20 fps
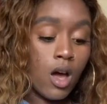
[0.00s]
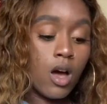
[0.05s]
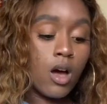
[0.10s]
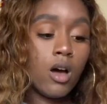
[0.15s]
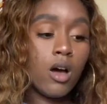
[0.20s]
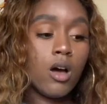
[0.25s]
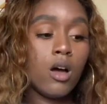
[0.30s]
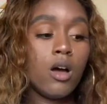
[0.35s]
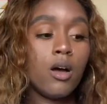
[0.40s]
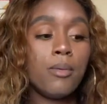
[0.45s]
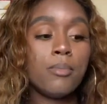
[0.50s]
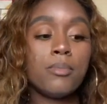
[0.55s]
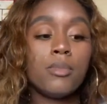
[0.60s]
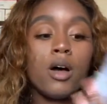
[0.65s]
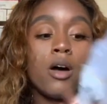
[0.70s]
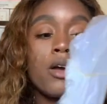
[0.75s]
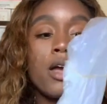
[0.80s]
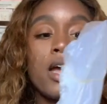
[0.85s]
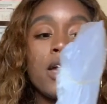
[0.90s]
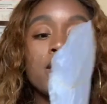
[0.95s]

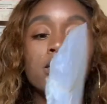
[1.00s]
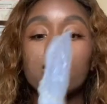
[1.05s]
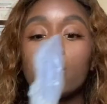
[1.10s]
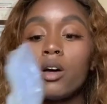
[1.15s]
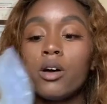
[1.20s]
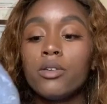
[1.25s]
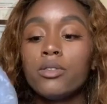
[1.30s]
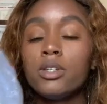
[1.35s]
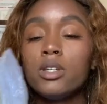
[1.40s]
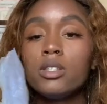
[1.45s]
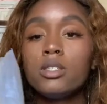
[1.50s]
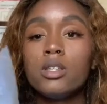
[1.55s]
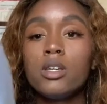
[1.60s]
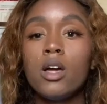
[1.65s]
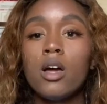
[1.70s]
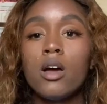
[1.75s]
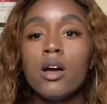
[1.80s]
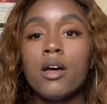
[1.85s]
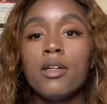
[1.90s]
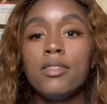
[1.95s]
Um, okay, so this,
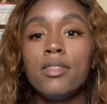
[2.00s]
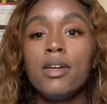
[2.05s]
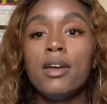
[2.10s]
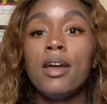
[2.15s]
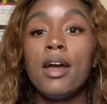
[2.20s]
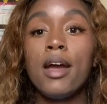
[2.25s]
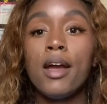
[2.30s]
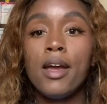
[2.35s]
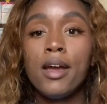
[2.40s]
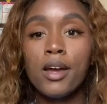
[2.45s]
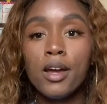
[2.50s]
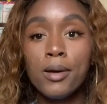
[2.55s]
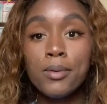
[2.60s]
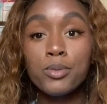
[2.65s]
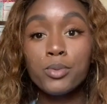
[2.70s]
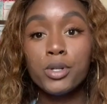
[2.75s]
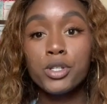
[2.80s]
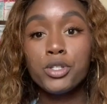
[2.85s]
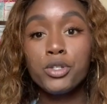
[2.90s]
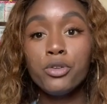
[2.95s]
it, it
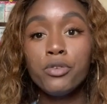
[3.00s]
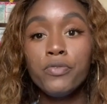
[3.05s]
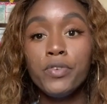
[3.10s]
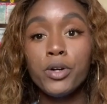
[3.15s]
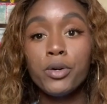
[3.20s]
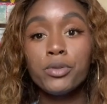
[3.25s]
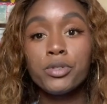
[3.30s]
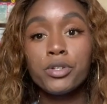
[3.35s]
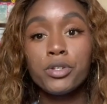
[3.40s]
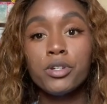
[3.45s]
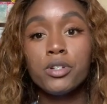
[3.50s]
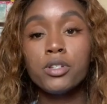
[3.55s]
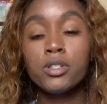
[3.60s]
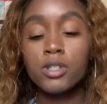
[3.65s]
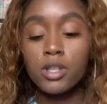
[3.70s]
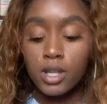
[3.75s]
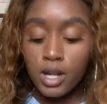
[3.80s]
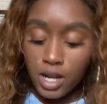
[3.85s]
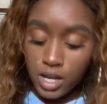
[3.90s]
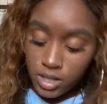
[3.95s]
comes with two filters
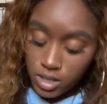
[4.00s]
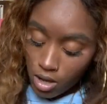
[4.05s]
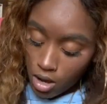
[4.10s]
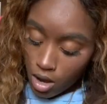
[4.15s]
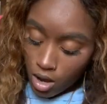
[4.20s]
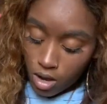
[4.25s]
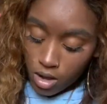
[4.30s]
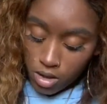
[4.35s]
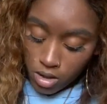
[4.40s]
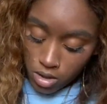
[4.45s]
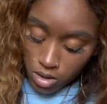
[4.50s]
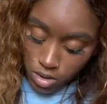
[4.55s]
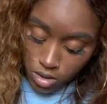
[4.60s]
that I saw.